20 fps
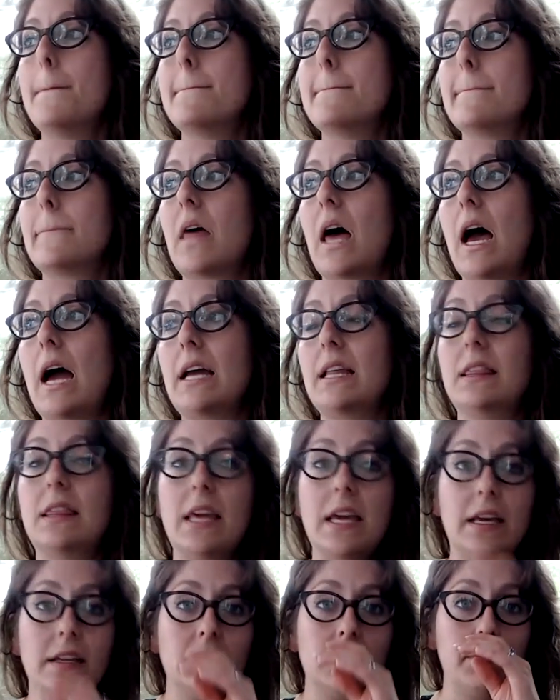I think it's
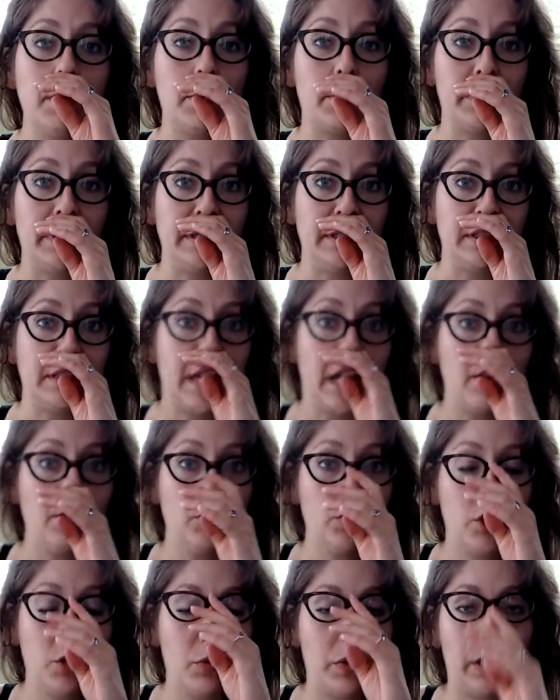gonna be really sad when she
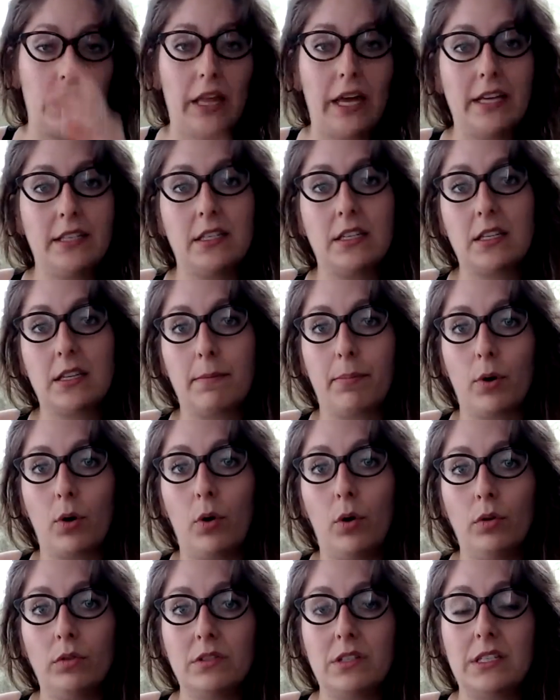realizes that
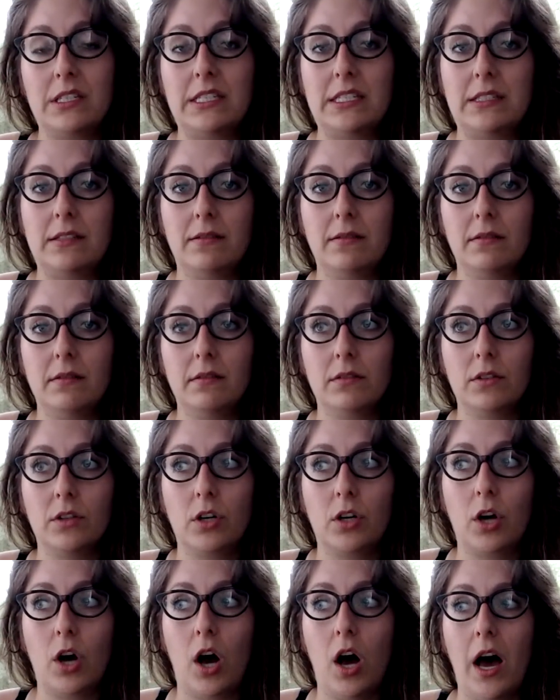Bertholdt's gone.
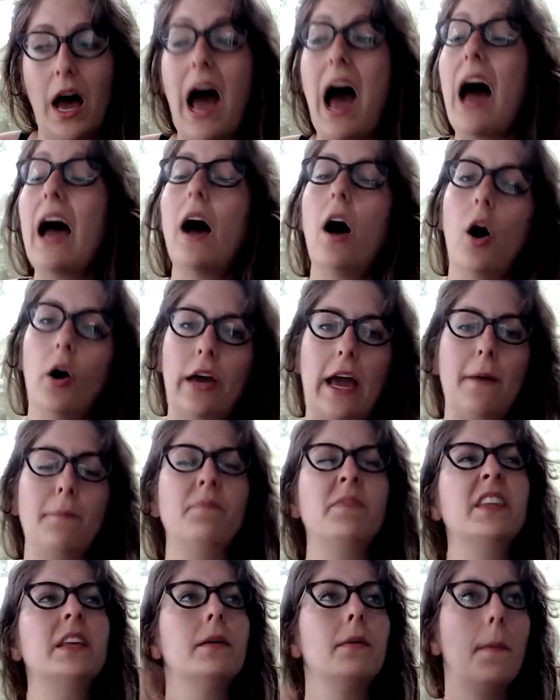Okay,
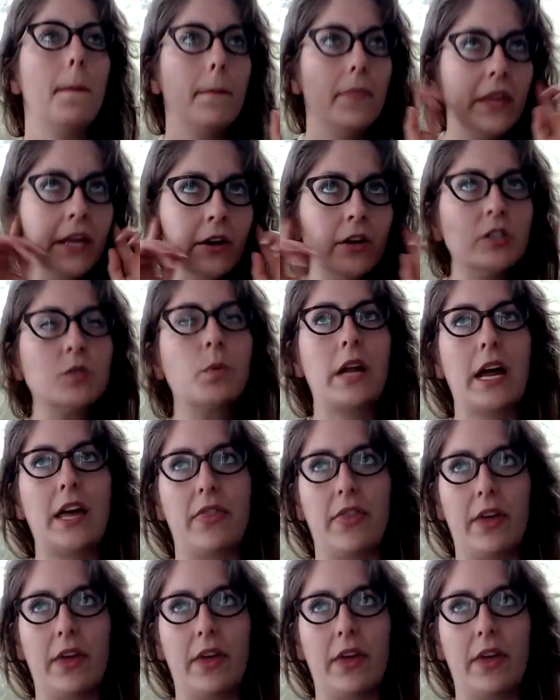here's what I think.